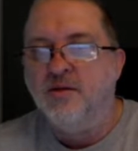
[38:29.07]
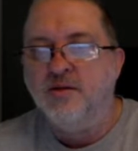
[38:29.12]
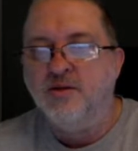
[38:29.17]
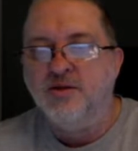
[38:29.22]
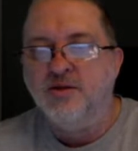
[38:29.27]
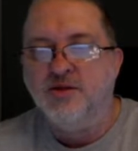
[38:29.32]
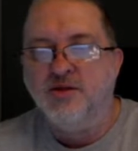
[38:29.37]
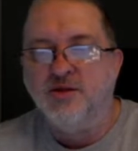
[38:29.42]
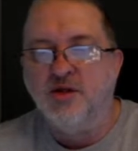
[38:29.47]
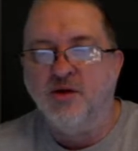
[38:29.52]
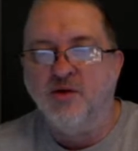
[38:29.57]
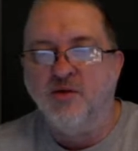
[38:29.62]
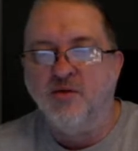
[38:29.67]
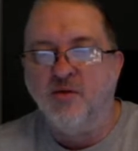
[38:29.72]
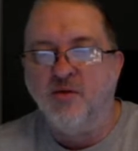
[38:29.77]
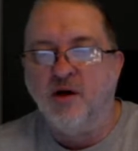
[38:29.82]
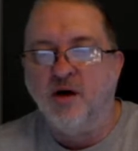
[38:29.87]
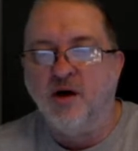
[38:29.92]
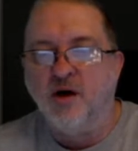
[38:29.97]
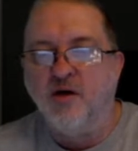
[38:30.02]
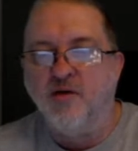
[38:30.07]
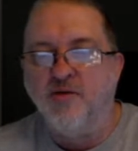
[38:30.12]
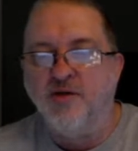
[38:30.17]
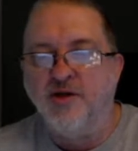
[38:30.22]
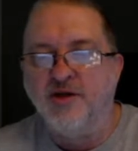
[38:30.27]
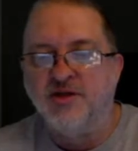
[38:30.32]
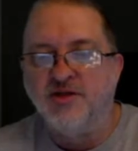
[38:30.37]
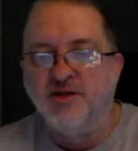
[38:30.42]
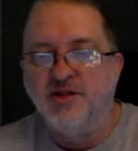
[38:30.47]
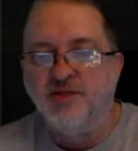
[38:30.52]
So all
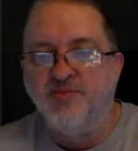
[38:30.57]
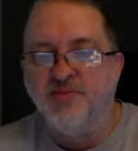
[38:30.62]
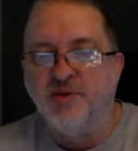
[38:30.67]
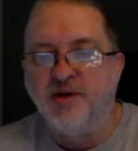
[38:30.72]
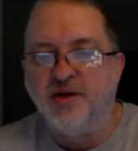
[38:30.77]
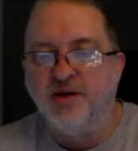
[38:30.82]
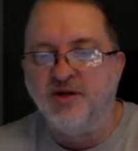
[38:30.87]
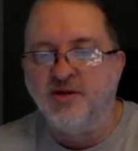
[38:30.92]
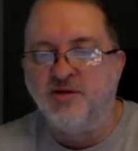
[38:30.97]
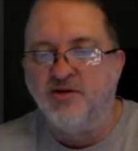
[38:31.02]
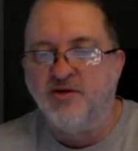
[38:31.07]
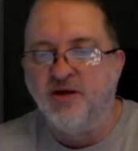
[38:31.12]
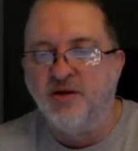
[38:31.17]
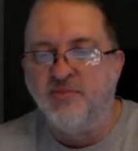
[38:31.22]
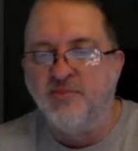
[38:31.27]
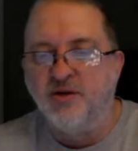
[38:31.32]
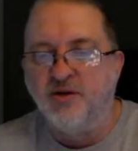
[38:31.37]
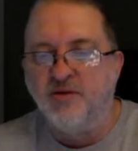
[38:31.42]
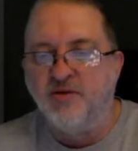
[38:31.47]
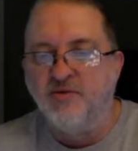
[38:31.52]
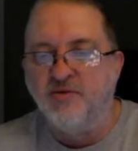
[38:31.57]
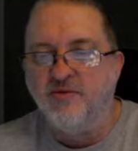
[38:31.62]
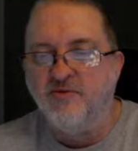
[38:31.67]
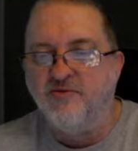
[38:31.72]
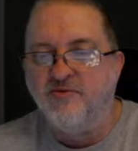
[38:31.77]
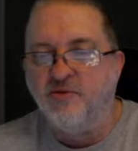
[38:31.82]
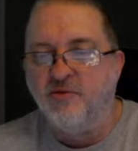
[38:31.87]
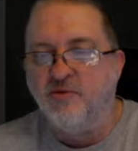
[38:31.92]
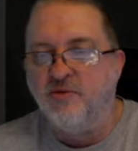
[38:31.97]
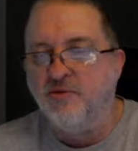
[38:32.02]
this has been a tribute
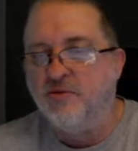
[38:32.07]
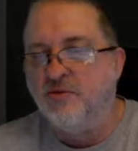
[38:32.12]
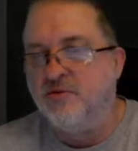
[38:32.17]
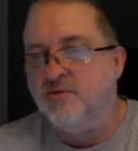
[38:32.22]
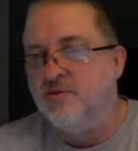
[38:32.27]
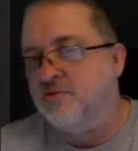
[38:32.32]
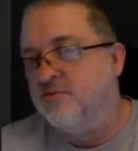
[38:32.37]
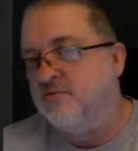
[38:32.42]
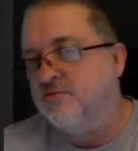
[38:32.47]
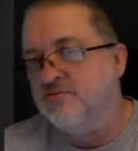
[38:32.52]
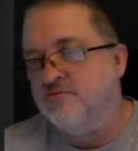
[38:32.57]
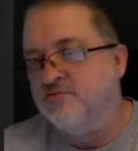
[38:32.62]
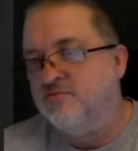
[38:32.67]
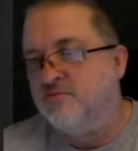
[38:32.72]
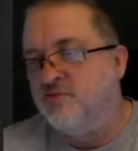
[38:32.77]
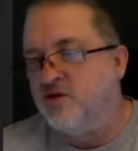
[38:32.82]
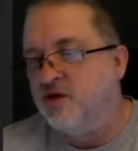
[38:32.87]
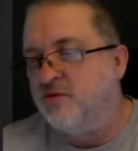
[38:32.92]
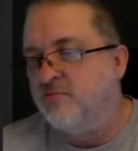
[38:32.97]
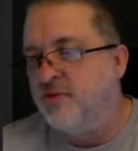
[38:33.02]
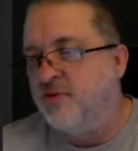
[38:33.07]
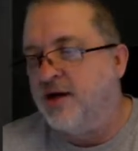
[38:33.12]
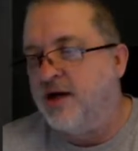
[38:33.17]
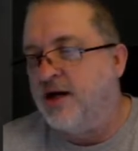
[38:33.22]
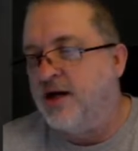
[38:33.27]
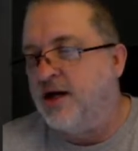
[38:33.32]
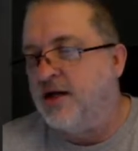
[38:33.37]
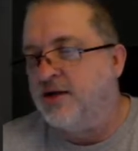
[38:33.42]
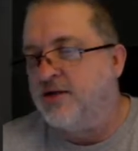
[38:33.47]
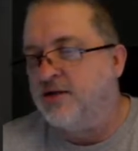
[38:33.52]
for somebody
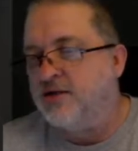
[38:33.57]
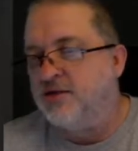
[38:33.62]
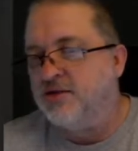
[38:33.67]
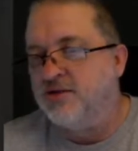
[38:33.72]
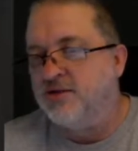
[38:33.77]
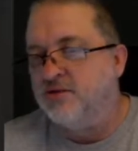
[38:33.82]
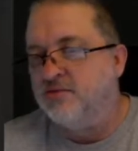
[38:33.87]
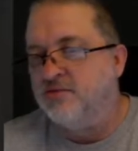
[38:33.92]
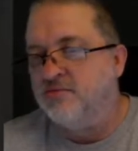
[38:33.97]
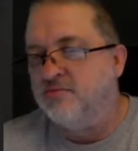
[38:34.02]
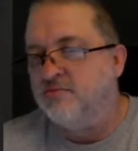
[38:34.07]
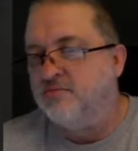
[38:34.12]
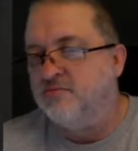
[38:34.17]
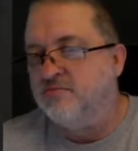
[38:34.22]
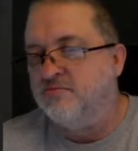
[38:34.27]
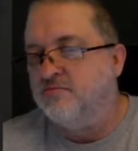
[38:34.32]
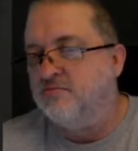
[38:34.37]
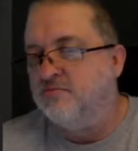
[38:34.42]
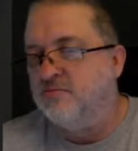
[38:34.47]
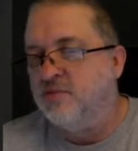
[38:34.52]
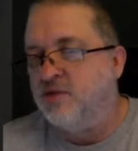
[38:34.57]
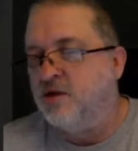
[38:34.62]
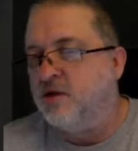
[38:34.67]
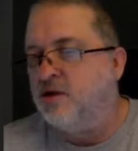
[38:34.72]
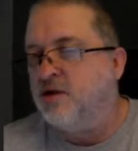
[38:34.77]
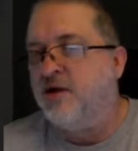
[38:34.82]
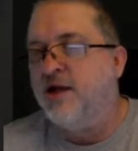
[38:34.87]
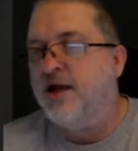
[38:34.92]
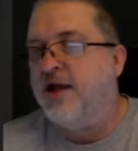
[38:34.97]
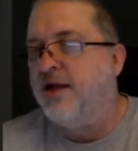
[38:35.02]
I just
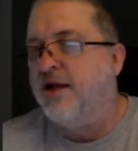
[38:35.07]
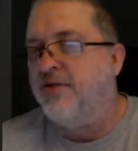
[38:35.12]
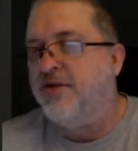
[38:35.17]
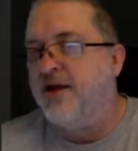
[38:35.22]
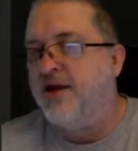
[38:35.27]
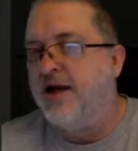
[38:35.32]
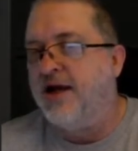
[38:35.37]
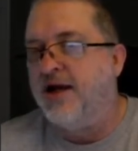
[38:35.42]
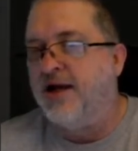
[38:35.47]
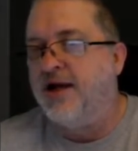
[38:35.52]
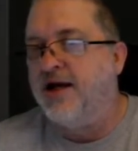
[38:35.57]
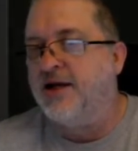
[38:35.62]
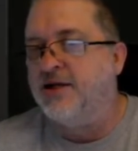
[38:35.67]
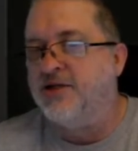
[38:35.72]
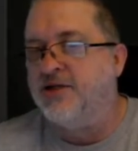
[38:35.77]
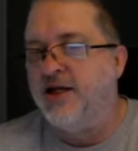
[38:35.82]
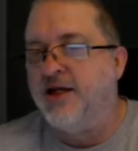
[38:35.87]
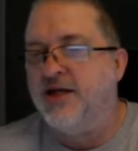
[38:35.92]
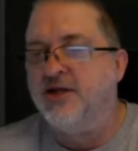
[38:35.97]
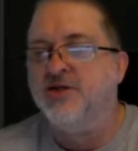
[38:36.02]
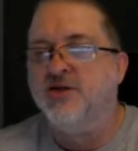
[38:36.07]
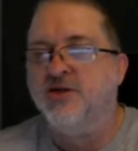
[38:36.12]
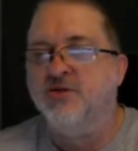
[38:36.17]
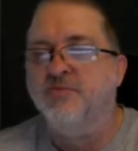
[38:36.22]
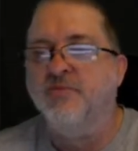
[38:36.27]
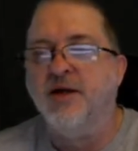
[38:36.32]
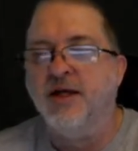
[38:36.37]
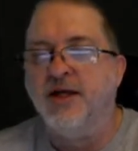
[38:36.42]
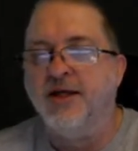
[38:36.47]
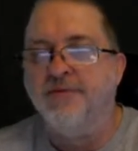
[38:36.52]
glad that I got a chance to
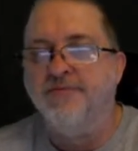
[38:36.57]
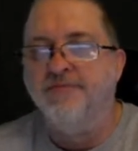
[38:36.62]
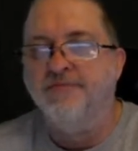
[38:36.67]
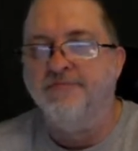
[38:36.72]
meet.